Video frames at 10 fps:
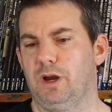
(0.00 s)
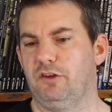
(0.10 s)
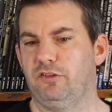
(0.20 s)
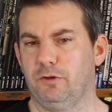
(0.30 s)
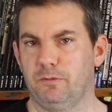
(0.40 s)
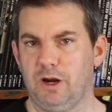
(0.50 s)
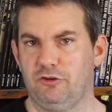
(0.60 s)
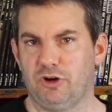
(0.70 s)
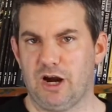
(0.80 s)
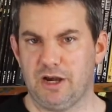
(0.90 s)
Age. Silver
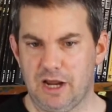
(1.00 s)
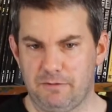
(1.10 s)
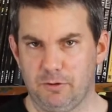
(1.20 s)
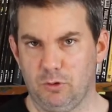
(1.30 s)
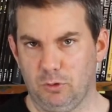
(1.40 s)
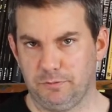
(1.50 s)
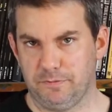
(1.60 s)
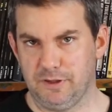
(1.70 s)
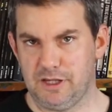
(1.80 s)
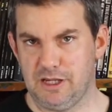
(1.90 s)
Age are kind of ever gold for
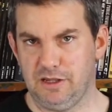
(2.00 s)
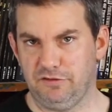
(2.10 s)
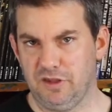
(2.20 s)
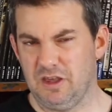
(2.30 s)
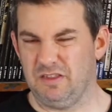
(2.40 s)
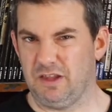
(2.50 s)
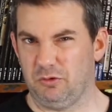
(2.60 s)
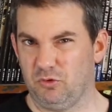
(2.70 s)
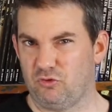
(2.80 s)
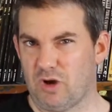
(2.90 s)
the keys. They
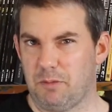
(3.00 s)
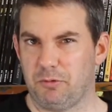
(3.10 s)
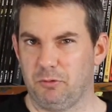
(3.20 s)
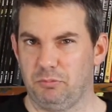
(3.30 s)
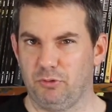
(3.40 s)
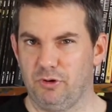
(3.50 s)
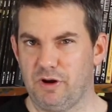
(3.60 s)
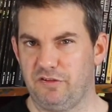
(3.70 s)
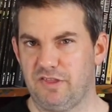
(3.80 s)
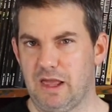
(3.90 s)
don't drop or
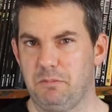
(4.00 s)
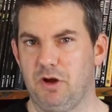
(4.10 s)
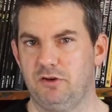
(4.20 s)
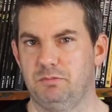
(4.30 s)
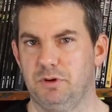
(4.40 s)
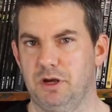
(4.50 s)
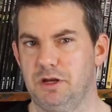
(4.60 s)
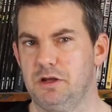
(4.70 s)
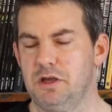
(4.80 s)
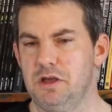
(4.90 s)
progress that much,
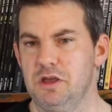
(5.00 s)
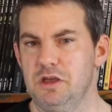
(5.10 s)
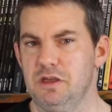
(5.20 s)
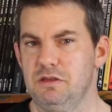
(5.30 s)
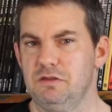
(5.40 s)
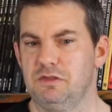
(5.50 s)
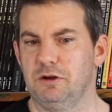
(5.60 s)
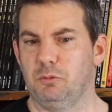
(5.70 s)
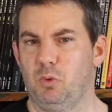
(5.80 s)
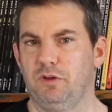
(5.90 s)
but
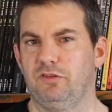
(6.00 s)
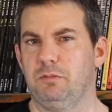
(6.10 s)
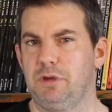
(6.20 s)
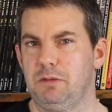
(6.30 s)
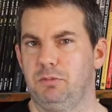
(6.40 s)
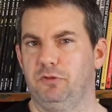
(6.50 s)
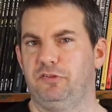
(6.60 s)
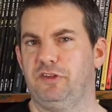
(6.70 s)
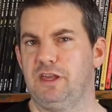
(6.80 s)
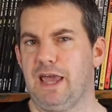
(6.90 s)
they're ones that people
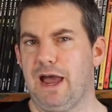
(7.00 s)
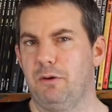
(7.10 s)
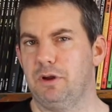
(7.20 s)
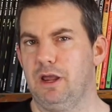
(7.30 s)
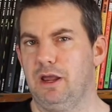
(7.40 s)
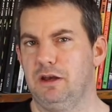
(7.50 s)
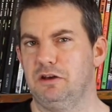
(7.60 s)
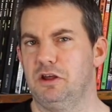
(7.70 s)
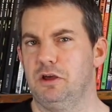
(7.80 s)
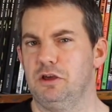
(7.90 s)
seek out
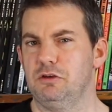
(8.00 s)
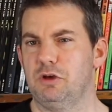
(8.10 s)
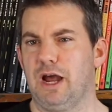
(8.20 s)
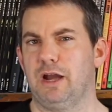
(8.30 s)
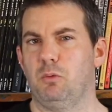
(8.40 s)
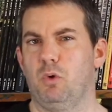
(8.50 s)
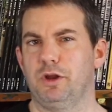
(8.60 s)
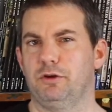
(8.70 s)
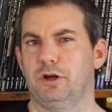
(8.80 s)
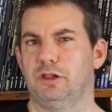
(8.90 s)
and you kind of
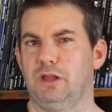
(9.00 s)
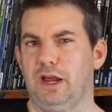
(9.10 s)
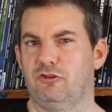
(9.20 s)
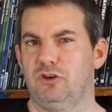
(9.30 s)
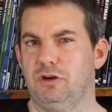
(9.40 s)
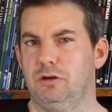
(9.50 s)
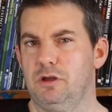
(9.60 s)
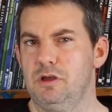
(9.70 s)
want your collection.